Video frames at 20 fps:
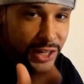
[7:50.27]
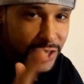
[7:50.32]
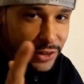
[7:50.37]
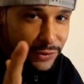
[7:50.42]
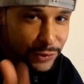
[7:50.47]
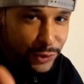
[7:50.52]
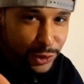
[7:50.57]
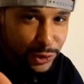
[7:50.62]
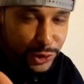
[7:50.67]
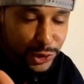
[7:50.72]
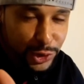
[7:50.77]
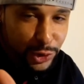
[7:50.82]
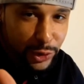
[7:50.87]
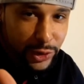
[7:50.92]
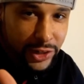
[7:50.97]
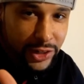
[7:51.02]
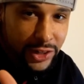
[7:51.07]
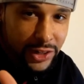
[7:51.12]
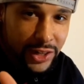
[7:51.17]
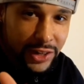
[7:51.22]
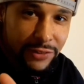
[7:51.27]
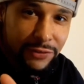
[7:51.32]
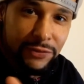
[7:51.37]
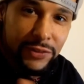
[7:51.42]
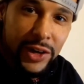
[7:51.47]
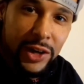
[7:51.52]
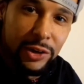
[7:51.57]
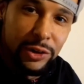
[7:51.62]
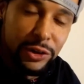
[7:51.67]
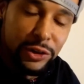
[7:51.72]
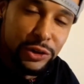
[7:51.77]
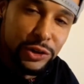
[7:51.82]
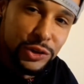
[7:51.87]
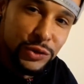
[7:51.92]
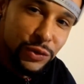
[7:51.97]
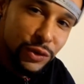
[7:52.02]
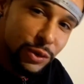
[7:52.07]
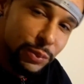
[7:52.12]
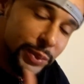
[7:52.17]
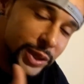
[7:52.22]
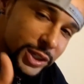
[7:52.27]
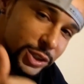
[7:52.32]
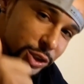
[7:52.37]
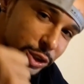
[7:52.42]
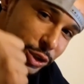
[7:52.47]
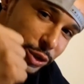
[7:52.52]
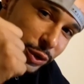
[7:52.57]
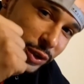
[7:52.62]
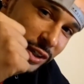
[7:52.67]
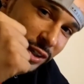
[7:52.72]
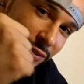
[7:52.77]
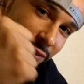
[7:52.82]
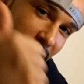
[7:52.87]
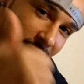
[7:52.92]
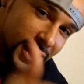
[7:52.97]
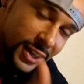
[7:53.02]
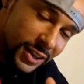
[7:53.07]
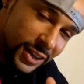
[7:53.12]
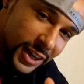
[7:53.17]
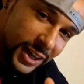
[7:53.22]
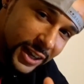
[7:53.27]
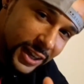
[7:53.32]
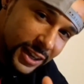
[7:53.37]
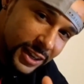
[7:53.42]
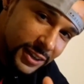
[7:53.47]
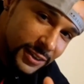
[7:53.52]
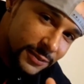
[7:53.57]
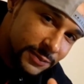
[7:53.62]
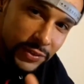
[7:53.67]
If you enjoyed it and found it useful, make sure you leave a like.